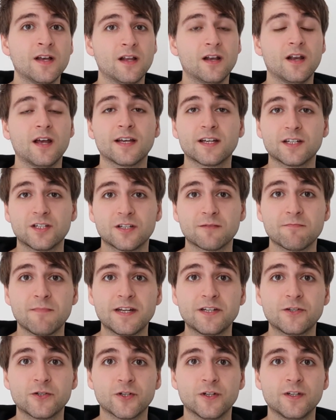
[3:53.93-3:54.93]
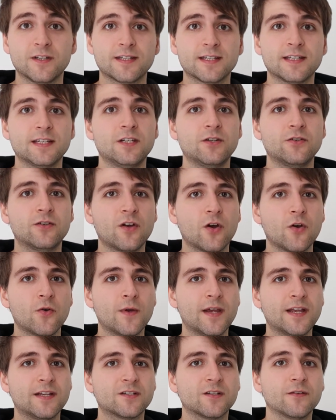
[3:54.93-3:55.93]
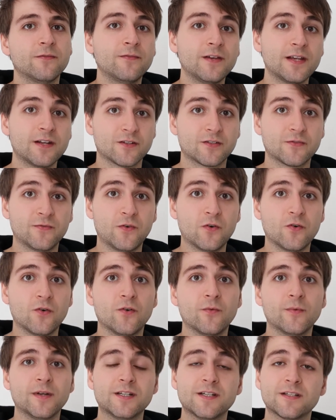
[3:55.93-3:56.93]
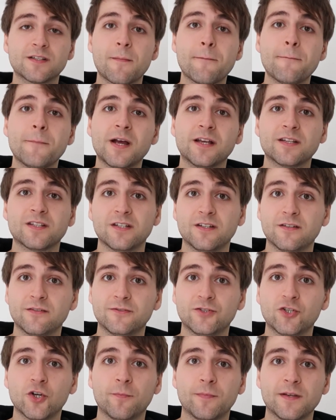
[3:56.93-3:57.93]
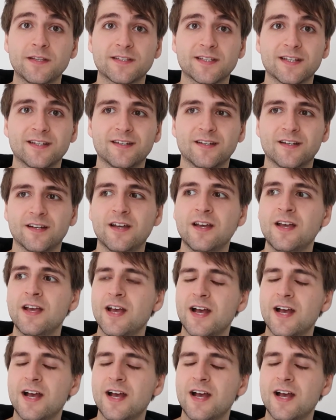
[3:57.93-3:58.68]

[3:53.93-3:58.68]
like I just mentioned, you go into Venus Fort, which is a massive shopping centre,